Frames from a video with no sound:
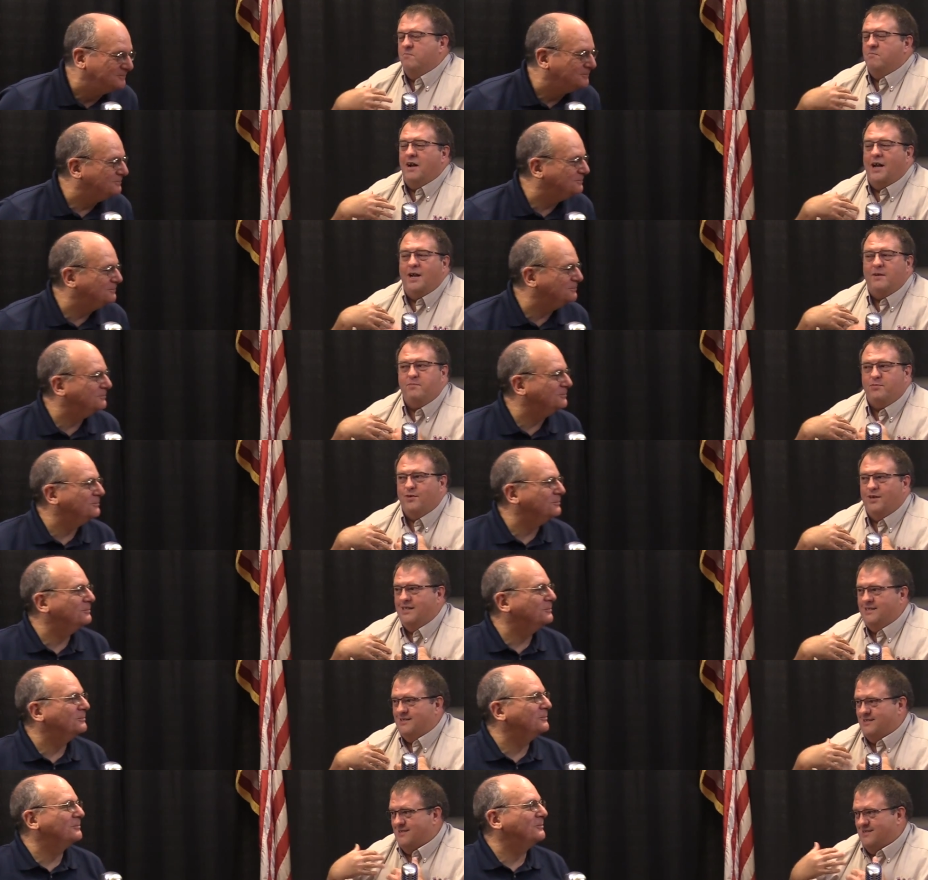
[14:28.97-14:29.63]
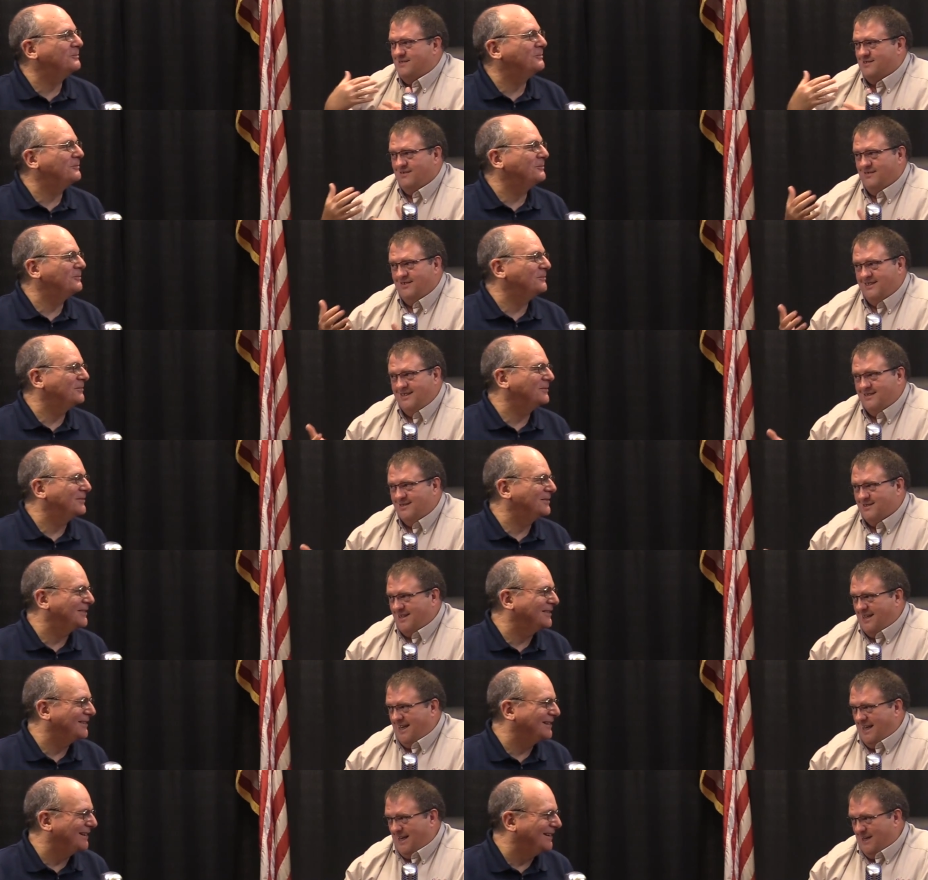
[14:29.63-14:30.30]
Speaker 1: My presence on
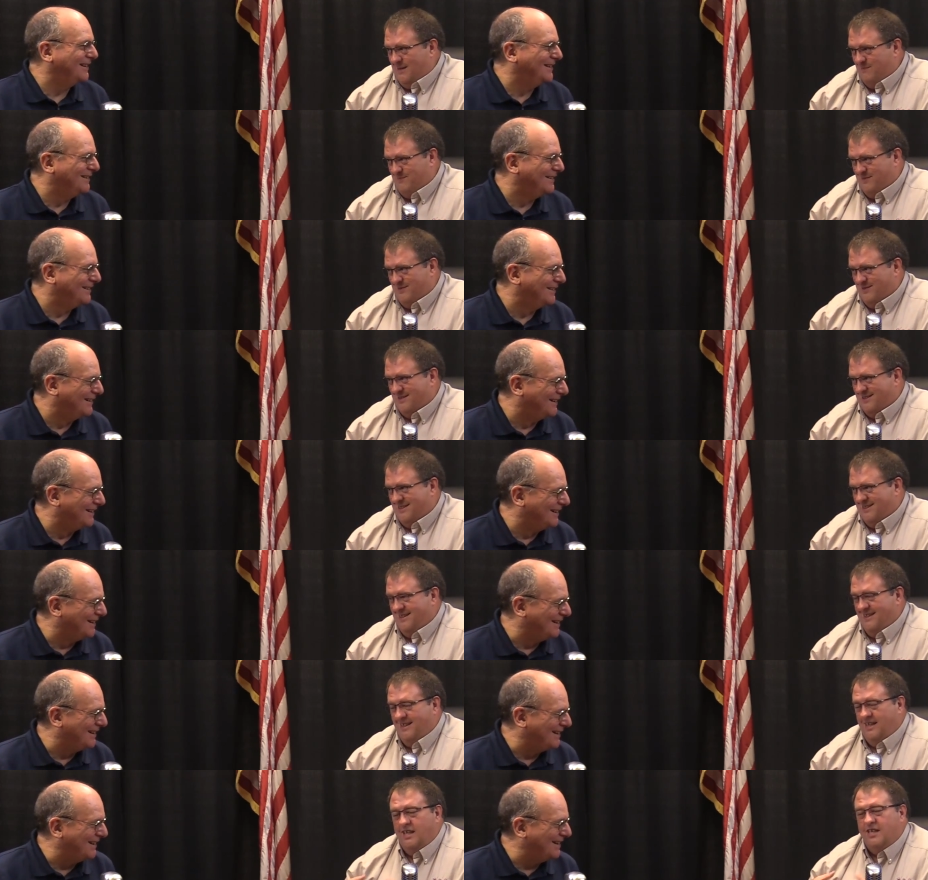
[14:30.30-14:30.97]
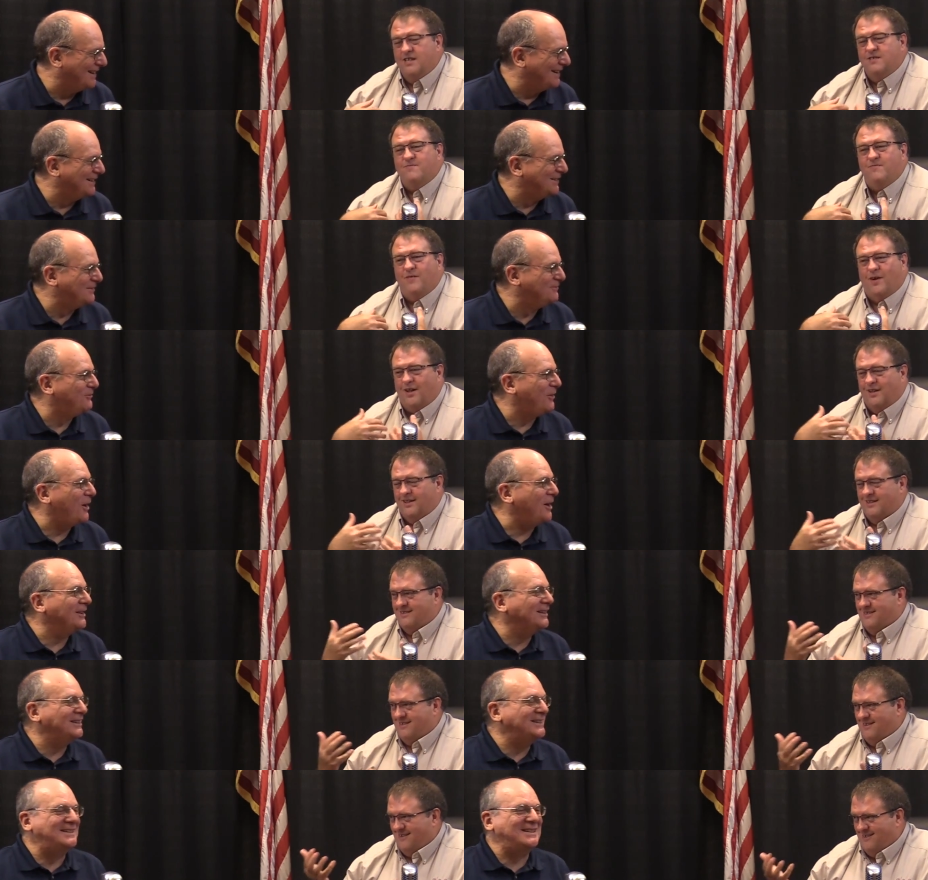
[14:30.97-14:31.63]
this campus is, is
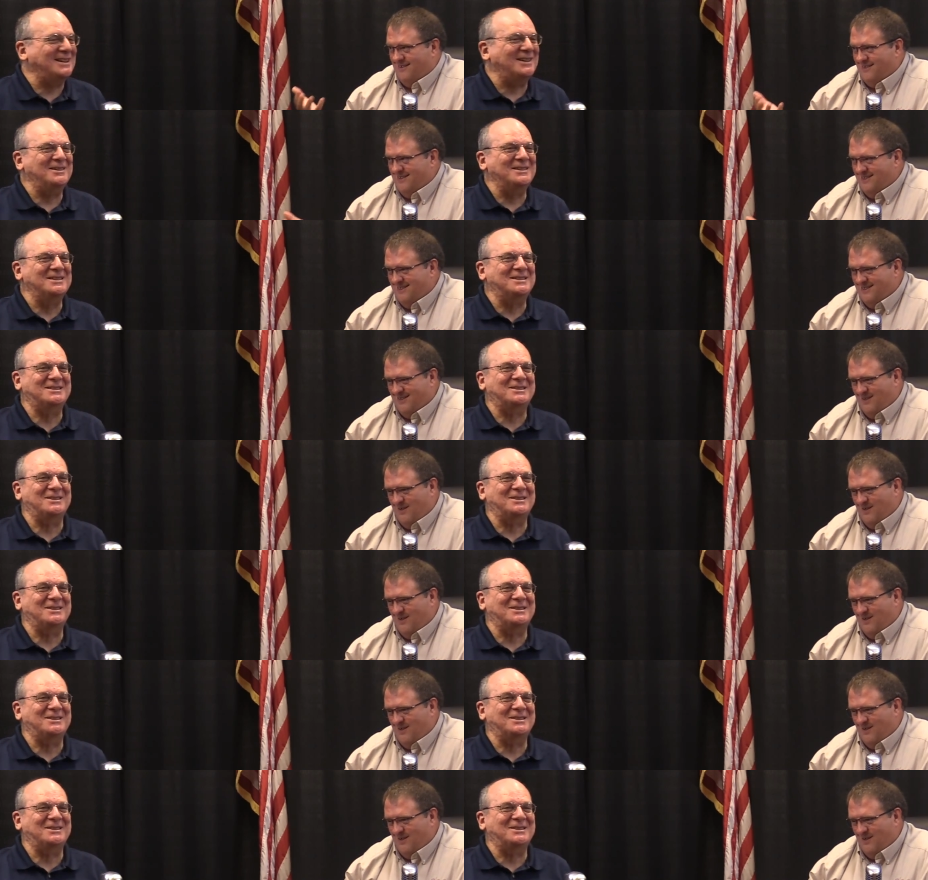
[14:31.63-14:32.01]
voluntary, voluntary